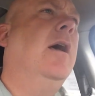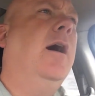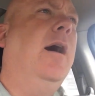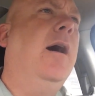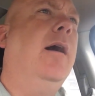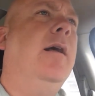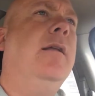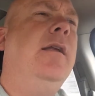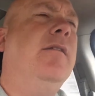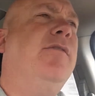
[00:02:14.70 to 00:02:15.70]

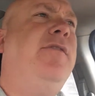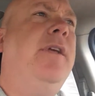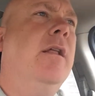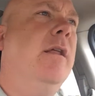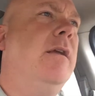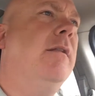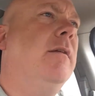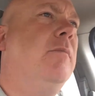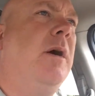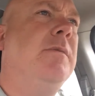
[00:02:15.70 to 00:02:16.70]
And you can feel
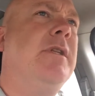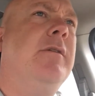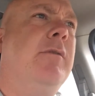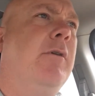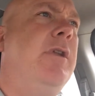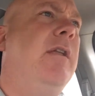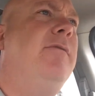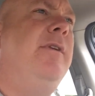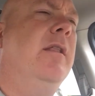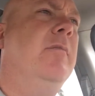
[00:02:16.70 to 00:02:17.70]
the bumps in the road, you can
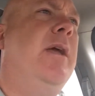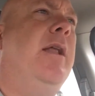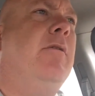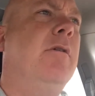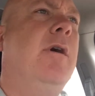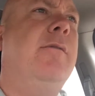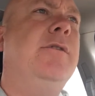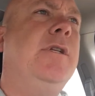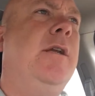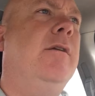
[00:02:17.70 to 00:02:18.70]
feel the manhole
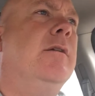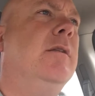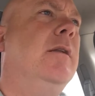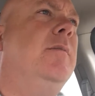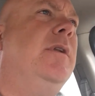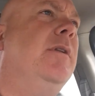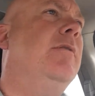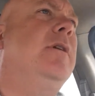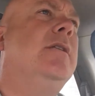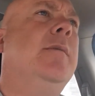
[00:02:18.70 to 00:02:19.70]
covers, you hear a little bit of
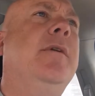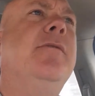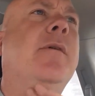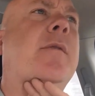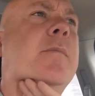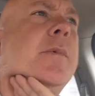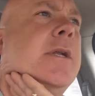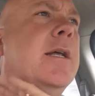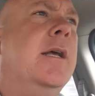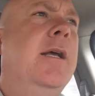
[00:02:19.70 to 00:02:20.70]
noise coming from them,
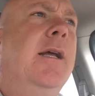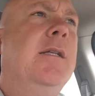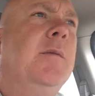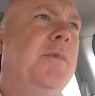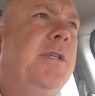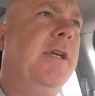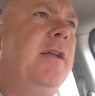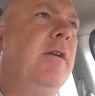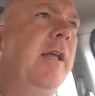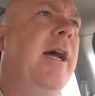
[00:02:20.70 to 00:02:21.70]
but it's a
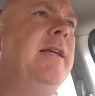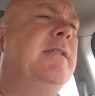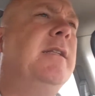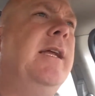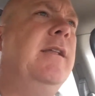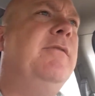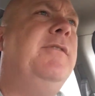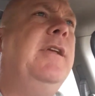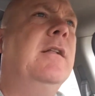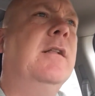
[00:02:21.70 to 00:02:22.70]
particularly isolated
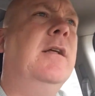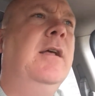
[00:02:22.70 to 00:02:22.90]
feel.